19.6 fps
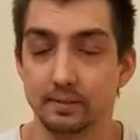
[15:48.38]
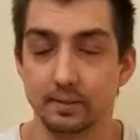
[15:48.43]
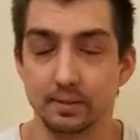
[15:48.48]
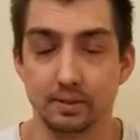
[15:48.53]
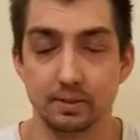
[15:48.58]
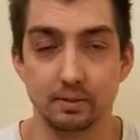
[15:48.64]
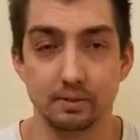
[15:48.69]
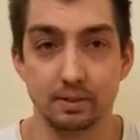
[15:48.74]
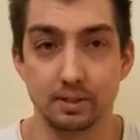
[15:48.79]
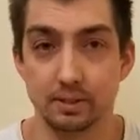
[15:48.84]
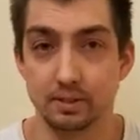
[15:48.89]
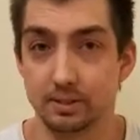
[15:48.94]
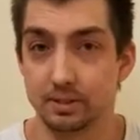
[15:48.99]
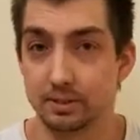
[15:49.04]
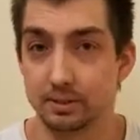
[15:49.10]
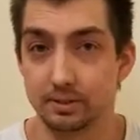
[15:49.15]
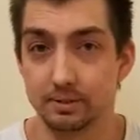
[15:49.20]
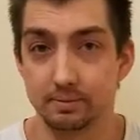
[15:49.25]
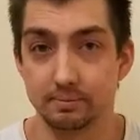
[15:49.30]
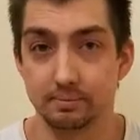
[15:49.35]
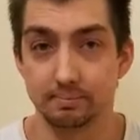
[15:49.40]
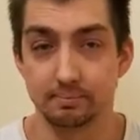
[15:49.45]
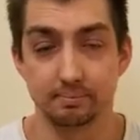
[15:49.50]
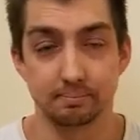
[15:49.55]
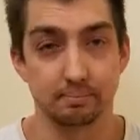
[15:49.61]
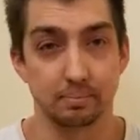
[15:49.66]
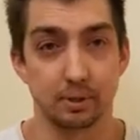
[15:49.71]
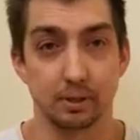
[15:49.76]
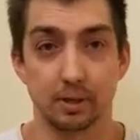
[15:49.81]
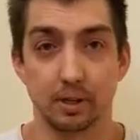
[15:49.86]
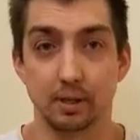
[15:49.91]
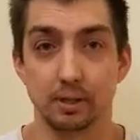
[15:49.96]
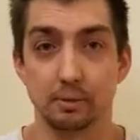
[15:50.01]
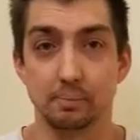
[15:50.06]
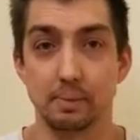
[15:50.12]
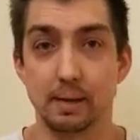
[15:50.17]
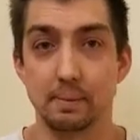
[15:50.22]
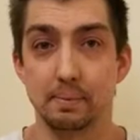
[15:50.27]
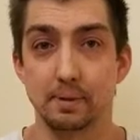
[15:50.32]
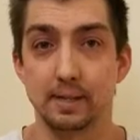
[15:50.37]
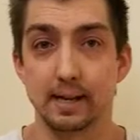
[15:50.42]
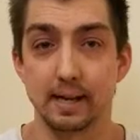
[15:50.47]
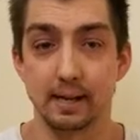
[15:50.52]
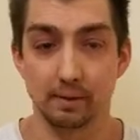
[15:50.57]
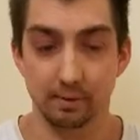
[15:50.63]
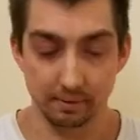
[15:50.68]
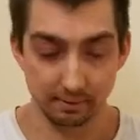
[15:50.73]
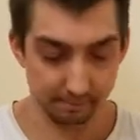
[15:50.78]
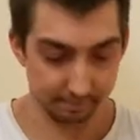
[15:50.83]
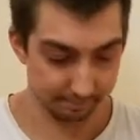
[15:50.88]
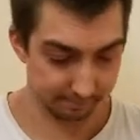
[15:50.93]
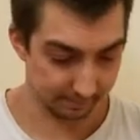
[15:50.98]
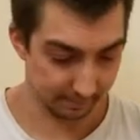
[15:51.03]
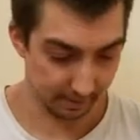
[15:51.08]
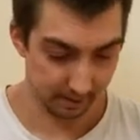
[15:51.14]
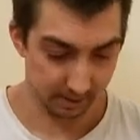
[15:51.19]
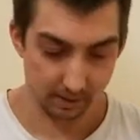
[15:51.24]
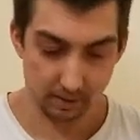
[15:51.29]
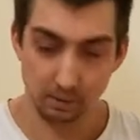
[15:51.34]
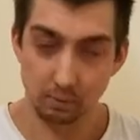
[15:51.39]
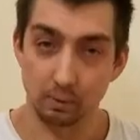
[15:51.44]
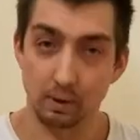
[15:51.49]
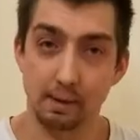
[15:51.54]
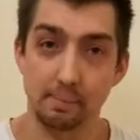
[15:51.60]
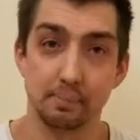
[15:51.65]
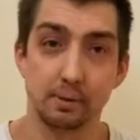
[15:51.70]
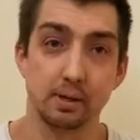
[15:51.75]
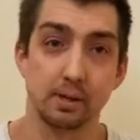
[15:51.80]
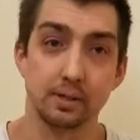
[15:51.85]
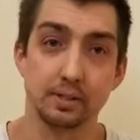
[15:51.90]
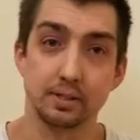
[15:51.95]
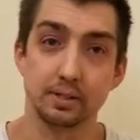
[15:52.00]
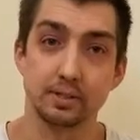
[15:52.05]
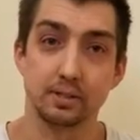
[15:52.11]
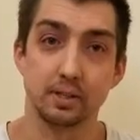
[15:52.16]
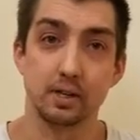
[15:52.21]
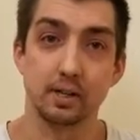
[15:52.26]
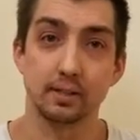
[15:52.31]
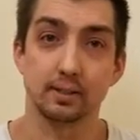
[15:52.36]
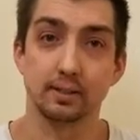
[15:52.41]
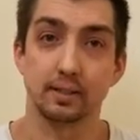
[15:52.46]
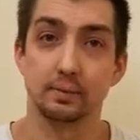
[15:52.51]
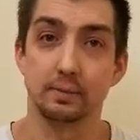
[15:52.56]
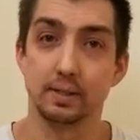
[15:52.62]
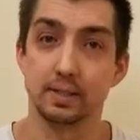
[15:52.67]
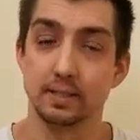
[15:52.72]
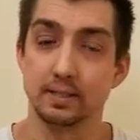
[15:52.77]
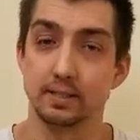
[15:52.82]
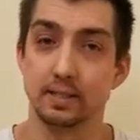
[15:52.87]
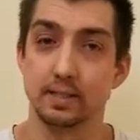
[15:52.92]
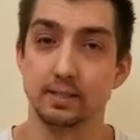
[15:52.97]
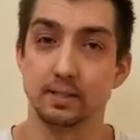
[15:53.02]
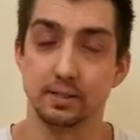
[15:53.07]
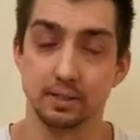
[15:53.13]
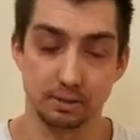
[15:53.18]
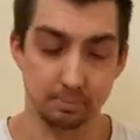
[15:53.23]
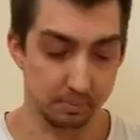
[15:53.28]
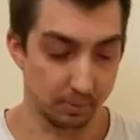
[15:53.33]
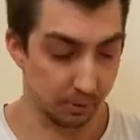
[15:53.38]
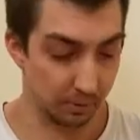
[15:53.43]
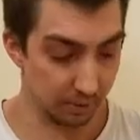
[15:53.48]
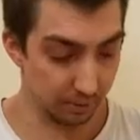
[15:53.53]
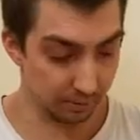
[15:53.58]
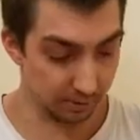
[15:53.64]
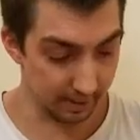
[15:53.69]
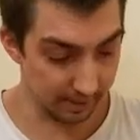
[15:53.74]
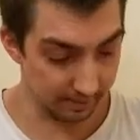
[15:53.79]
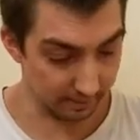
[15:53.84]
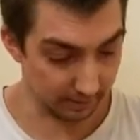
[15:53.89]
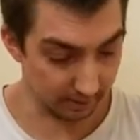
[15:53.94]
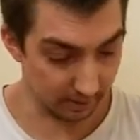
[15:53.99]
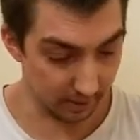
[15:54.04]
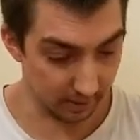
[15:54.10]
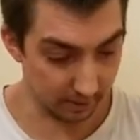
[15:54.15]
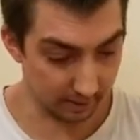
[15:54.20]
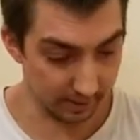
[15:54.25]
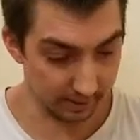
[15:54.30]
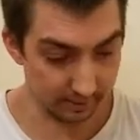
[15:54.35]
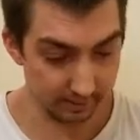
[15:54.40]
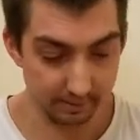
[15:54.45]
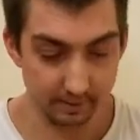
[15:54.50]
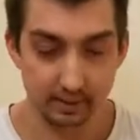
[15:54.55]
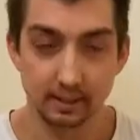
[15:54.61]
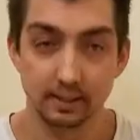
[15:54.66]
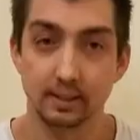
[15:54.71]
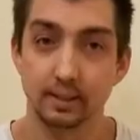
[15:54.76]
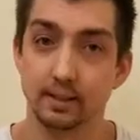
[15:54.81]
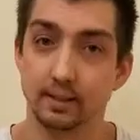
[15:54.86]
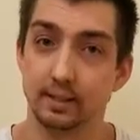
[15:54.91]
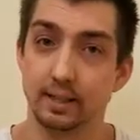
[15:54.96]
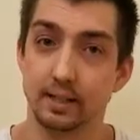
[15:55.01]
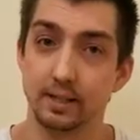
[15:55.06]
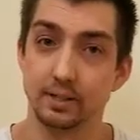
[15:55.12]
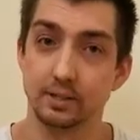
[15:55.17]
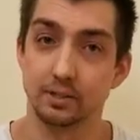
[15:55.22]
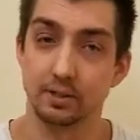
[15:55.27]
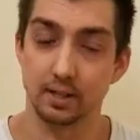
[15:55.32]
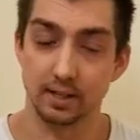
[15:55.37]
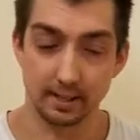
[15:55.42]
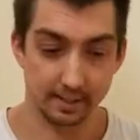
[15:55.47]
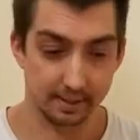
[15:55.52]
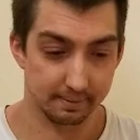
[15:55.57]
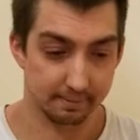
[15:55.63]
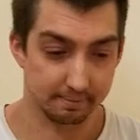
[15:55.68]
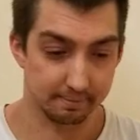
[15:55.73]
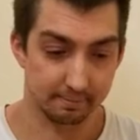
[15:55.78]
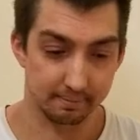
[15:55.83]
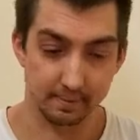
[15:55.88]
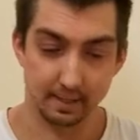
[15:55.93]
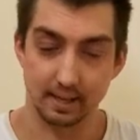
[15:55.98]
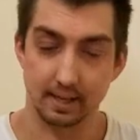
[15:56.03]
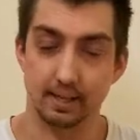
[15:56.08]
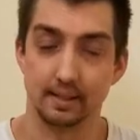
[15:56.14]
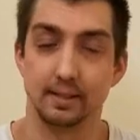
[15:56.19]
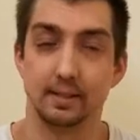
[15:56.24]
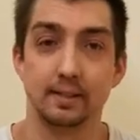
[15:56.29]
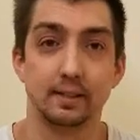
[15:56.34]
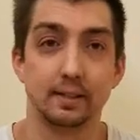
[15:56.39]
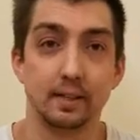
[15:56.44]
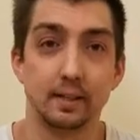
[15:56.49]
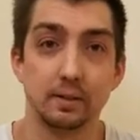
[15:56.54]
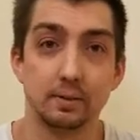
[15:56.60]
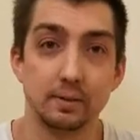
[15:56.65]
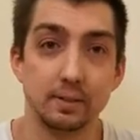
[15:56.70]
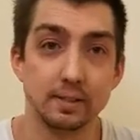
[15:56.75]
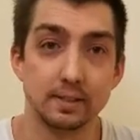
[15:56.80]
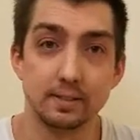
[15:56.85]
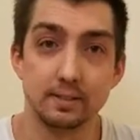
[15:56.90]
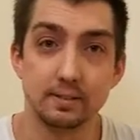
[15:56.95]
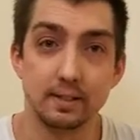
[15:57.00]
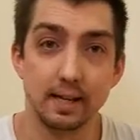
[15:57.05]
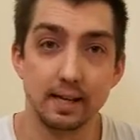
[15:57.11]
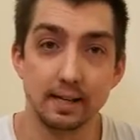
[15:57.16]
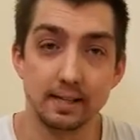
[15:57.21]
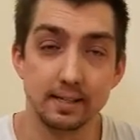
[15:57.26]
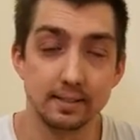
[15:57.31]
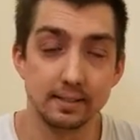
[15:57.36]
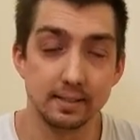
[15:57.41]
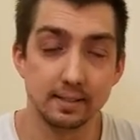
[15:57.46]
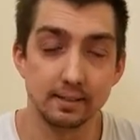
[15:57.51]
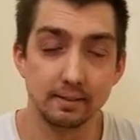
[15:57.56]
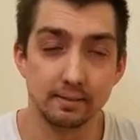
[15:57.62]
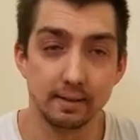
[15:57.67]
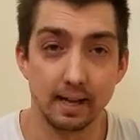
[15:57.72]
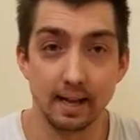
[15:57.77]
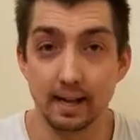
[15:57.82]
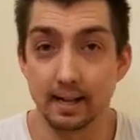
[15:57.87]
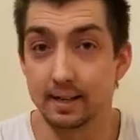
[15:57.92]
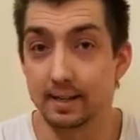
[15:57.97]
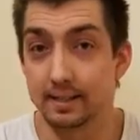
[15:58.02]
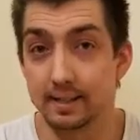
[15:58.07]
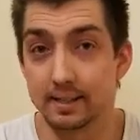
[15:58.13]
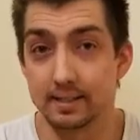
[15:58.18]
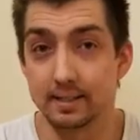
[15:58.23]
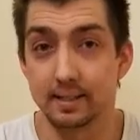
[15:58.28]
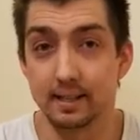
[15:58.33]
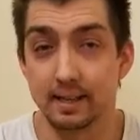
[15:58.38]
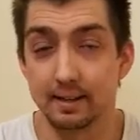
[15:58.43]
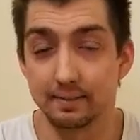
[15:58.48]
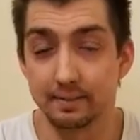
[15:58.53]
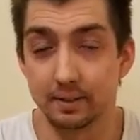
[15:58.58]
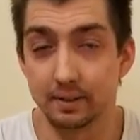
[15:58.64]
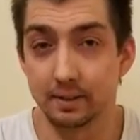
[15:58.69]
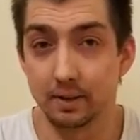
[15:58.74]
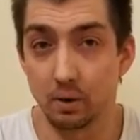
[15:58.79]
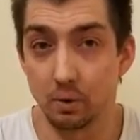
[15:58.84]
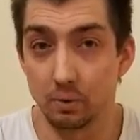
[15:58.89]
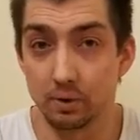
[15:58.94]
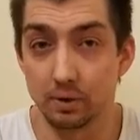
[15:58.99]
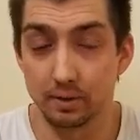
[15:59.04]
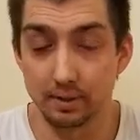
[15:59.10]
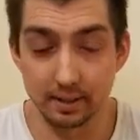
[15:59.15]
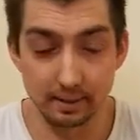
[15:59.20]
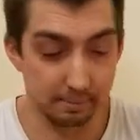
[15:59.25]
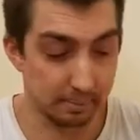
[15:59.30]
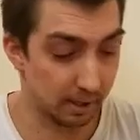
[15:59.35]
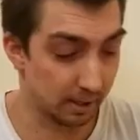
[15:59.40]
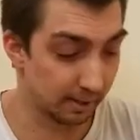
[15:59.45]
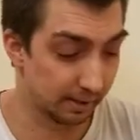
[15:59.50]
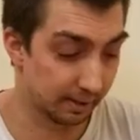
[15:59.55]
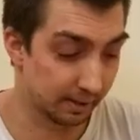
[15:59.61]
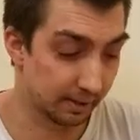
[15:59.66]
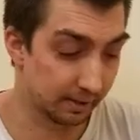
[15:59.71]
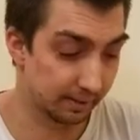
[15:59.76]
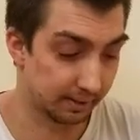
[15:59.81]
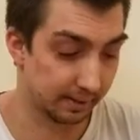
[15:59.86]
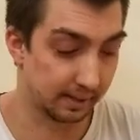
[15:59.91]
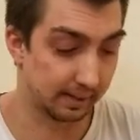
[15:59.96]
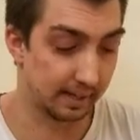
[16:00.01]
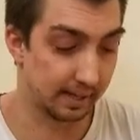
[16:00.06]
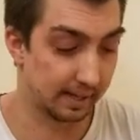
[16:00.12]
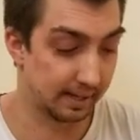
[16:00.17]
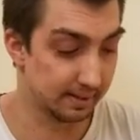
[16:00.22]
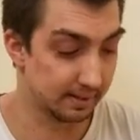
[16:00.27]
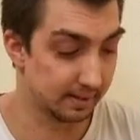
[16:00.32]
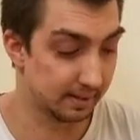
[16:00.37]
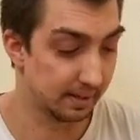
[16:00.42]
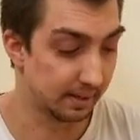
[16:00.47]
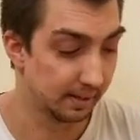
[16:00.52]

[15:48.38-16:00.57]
you just put it on a little paper towel, wipe it onto the stock, that way it's nice and smooth, even coating, let it dry, and there you go. It's that easy, and it doesn't have the odor that polyurethane has.